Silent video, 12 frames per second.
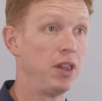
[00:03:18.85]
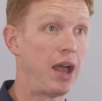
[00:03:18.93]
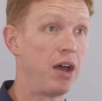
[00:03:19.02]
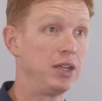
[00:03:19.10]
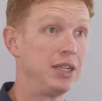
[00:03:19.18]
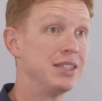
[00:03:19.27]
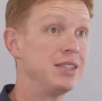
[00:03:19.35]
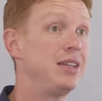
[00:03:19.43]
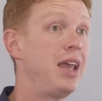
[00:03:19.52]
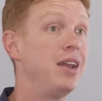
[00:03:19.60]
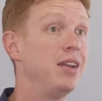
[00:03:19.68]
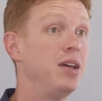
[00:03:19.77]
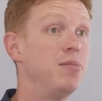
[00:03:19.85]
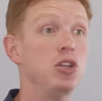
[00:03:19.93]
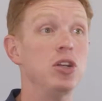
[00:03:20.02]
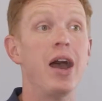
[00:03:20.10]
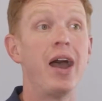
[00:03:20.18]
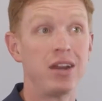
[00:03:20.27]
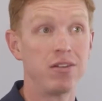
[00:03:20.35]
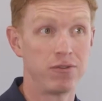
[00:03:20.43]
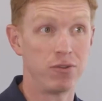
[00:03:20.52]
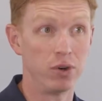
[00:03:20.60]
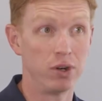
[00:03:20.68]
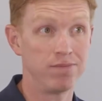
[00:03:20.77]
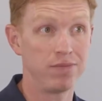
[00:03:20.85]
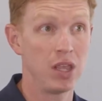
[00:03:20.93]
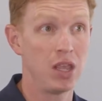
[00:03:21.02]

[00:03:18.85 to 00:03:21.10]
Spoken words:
out instead a W-9 form,